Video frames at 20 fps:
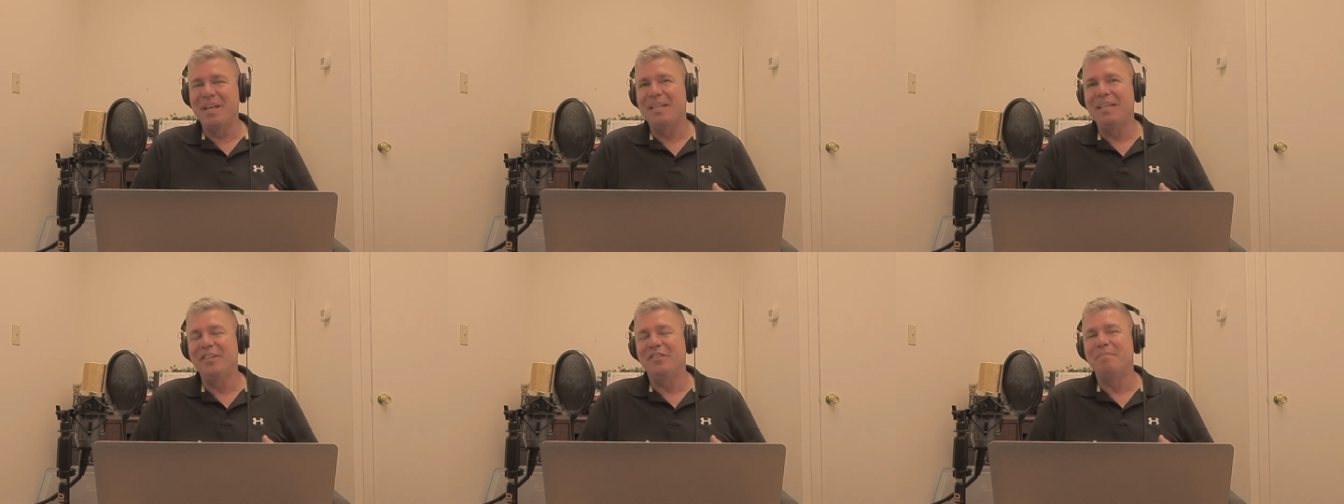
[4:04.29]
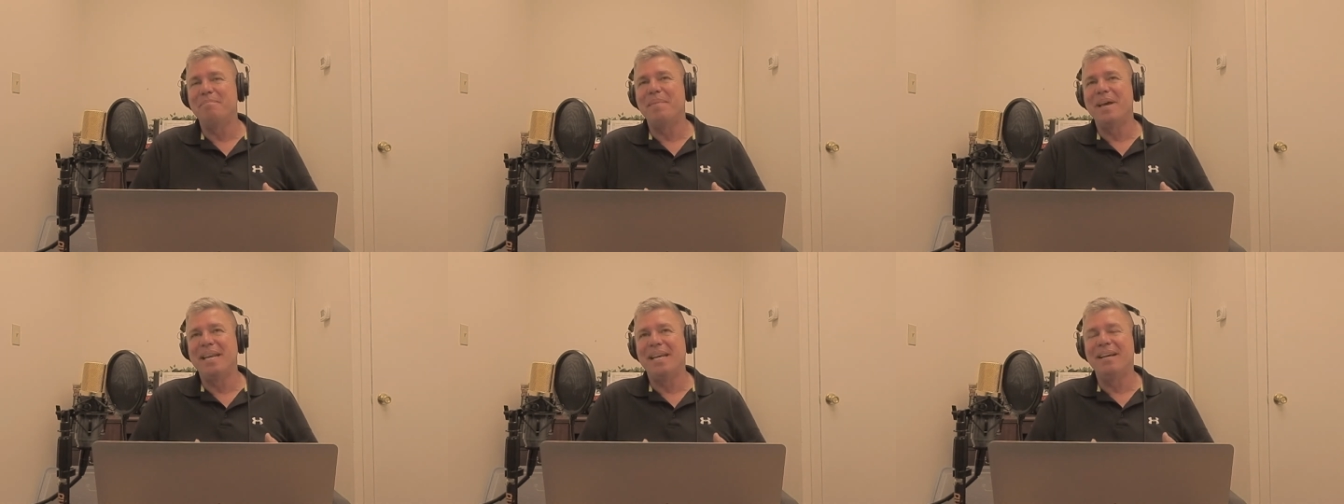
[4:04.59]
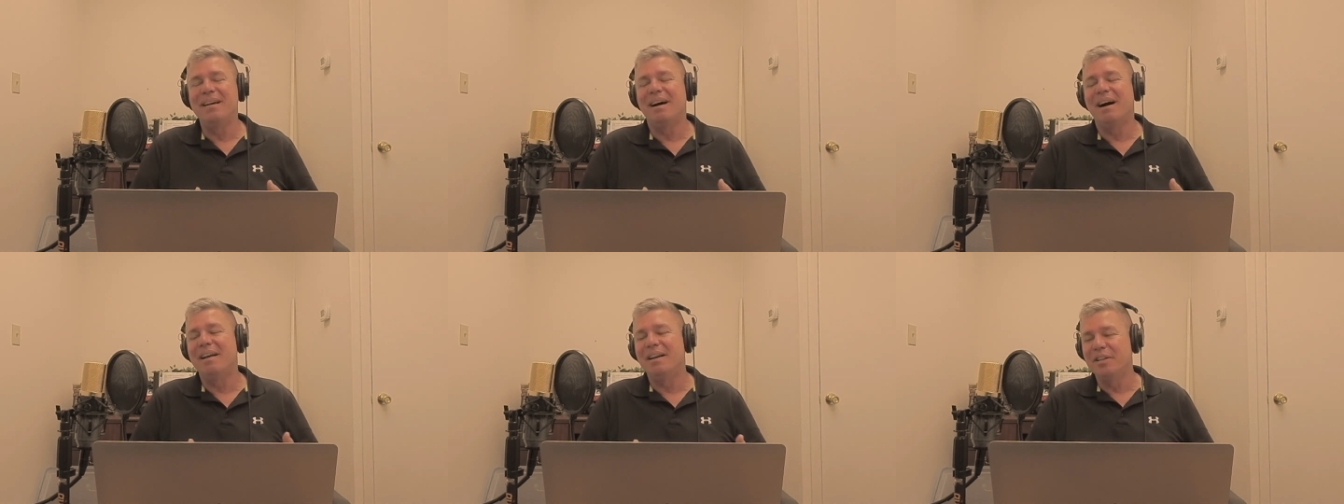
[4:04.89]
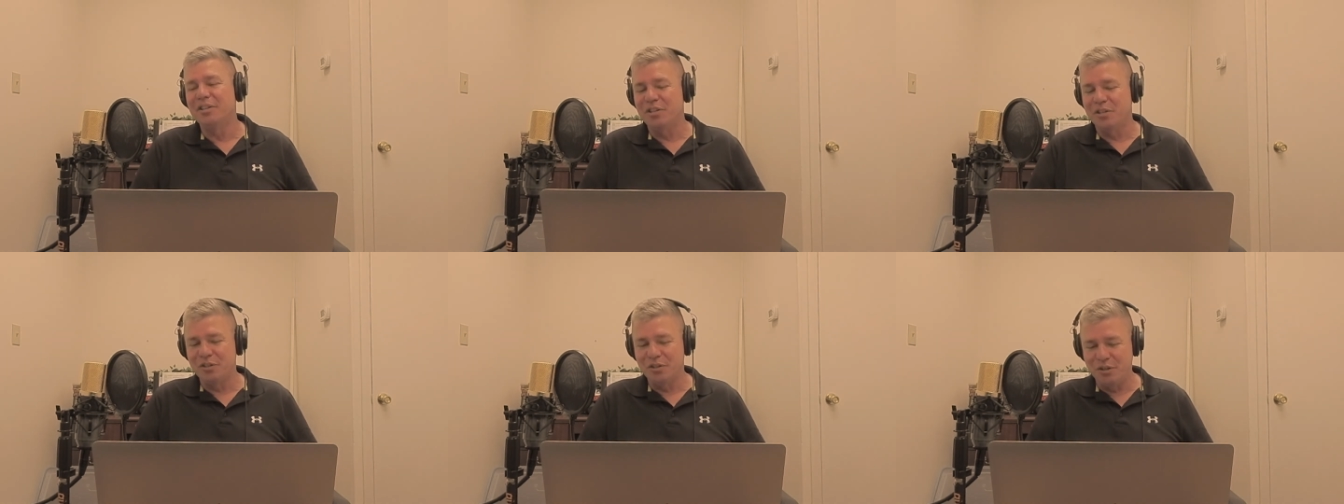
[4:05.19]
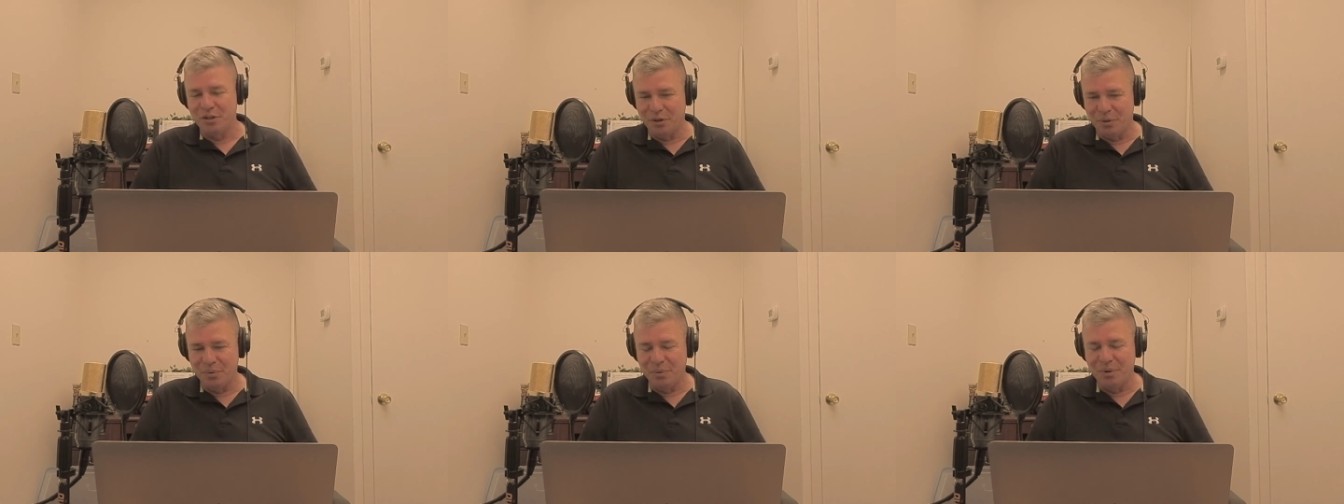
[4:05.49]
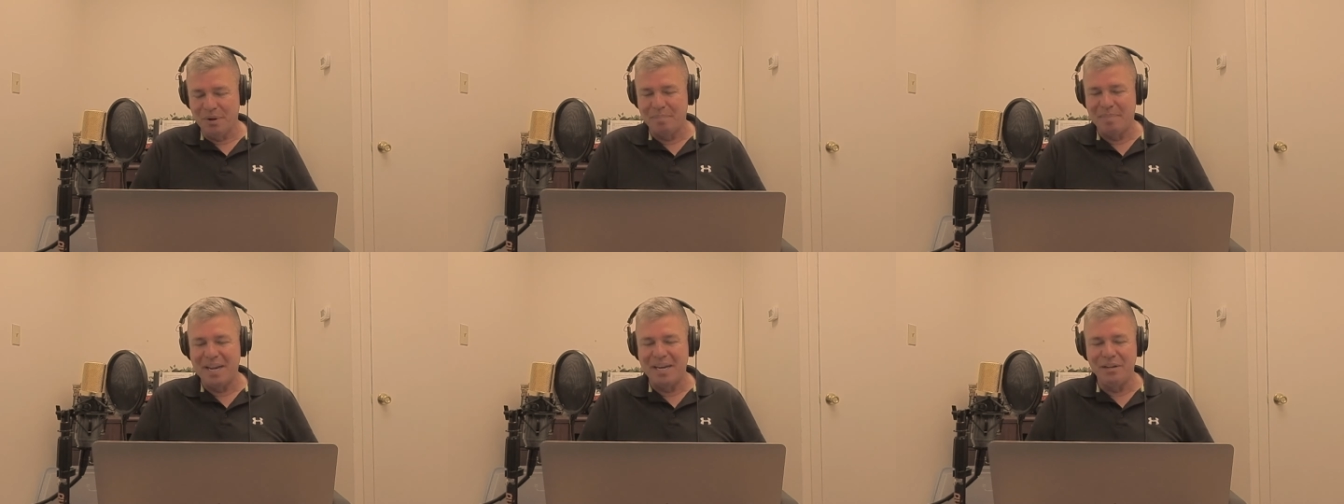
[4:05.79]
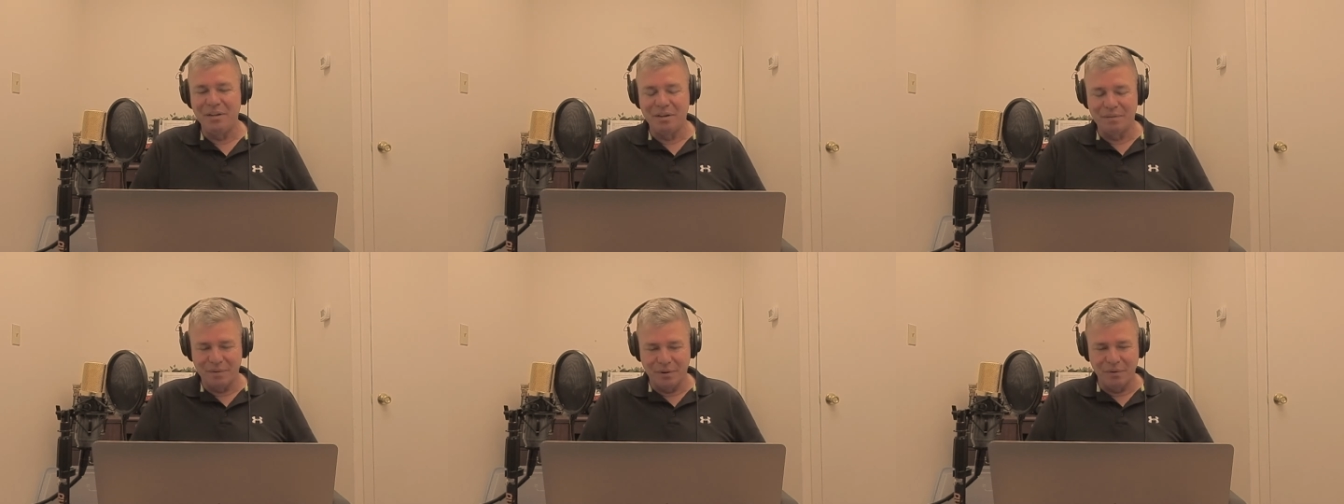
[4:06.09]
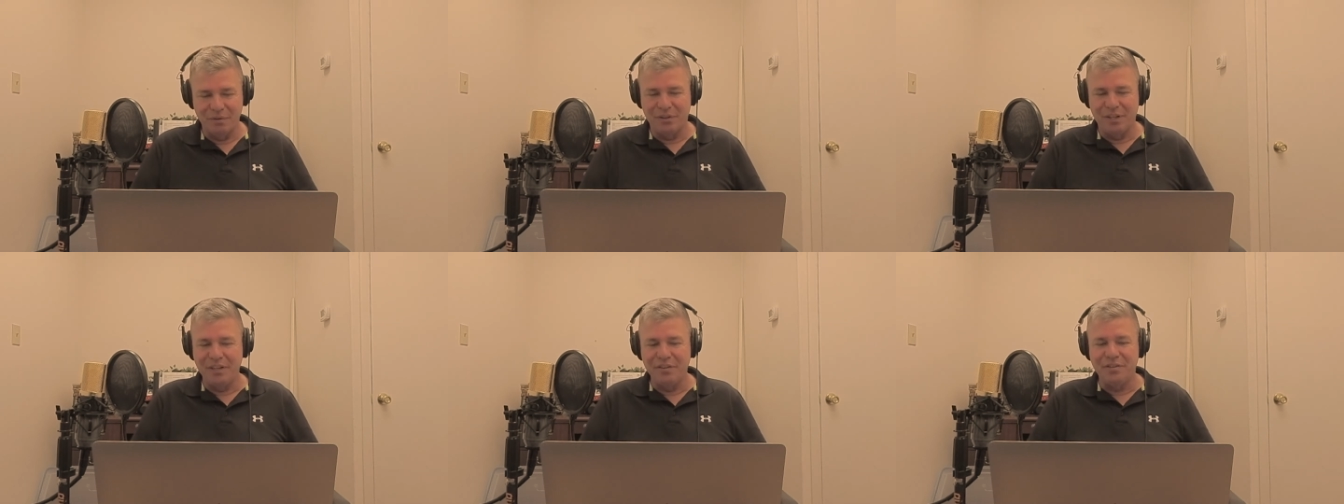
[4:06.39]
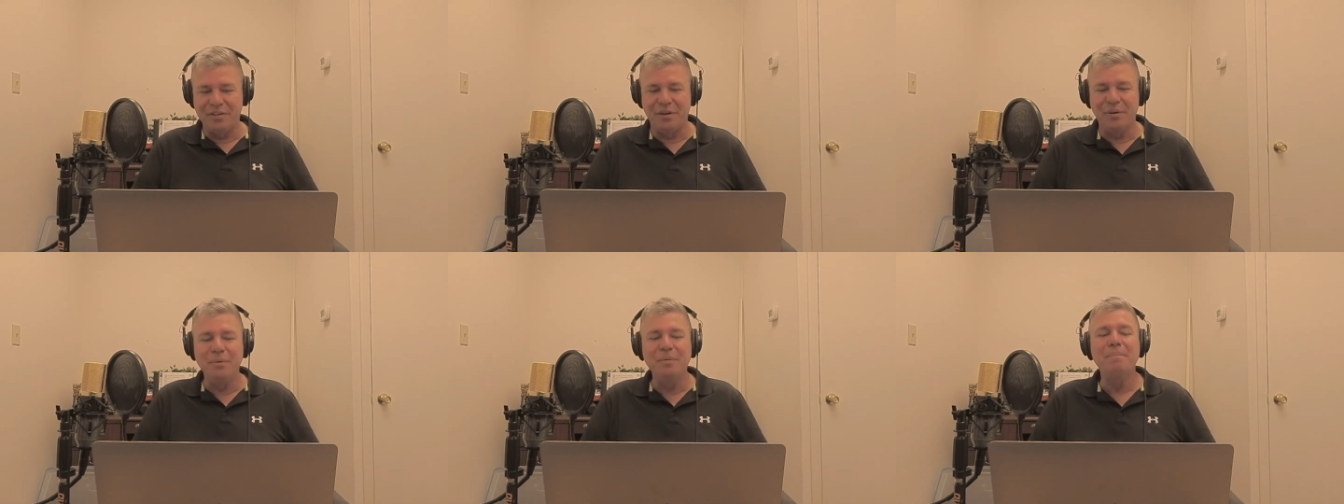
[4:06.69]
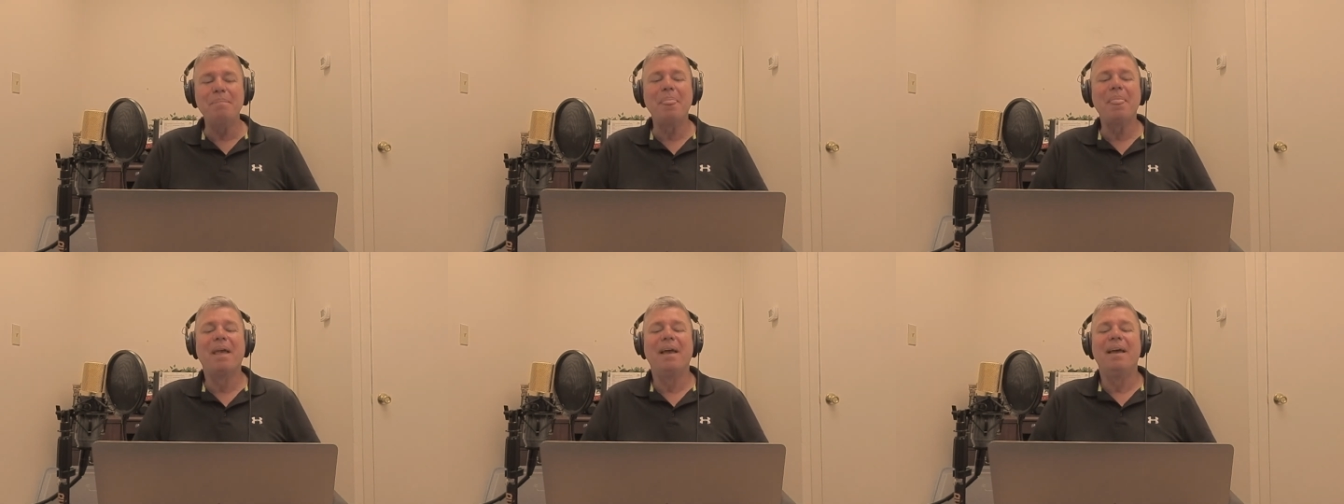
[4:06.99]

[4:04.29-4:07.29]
at least many colleges do and many universities do.